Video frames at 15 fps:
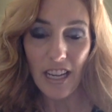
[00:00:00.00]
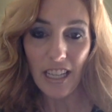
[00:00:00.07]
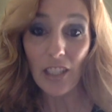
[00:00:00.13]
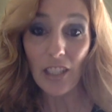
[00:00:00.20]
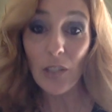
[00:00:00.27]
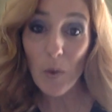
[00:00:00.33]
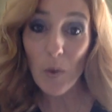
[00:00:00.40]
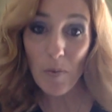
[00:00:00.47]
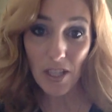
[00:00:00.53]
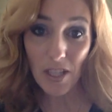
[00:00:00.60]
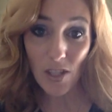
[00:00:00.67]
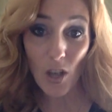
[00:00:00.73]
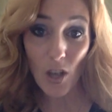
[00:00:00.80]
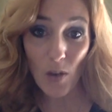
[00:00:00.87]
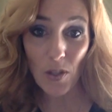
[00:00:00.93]
you will be
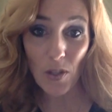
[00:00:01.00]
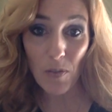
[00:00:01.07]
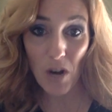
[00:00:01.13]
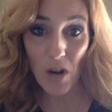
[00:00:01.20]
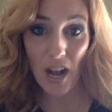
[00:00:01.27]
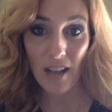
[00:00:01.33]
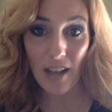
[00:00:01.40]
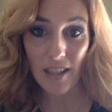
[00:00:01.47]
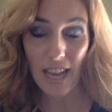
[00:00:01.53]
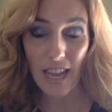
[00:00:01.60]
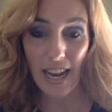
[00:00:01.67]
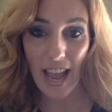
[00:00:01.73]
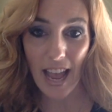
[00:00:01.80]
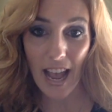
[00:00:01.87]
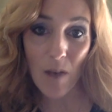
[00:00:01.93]
so surprised
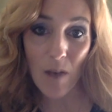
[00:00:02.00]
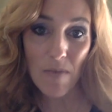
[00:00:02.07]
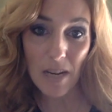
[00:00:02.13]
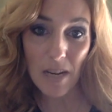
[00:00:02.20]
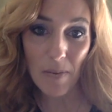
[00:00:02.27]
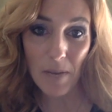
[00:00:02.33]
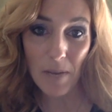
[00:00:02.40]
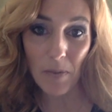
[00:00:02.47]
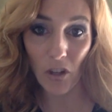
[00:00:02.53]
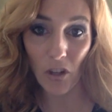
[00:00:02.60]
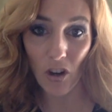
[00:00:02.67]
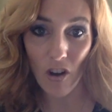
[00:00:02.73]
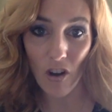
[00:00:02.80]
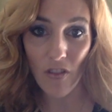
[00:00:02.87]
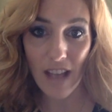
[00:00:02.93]
at how many people are
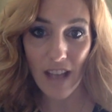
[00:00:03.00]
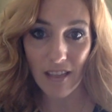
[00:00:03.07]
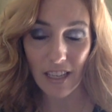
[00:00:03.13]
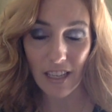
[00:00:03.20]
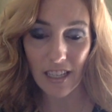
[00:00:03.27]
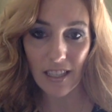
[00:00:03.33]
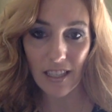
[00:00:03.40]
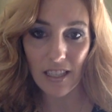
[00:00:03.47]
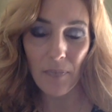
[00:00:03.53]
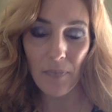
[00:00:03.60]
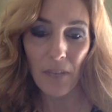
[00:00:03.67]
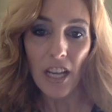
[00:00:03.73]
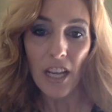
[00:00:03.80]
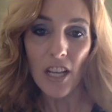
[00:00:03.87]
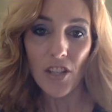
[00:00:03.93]
on that list.
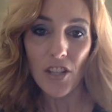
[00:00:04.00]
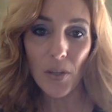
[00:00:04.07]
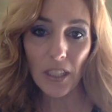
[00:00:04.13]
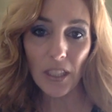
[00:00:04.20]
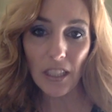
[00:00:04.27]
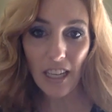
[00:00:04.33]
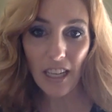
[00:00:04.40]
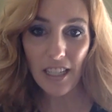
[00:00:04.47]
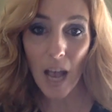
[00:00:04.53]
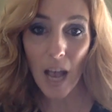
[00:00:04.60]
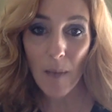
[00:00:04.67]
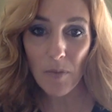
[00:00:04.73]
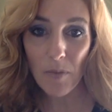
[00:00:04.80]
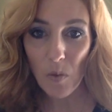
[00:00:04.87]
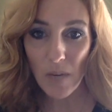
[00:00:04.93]
So a lot of
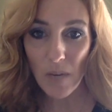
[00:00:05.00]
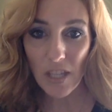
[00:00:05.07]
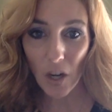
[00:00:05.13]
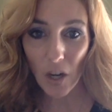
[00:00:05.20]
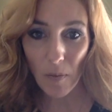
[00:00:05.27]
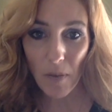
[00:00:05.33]
times when we start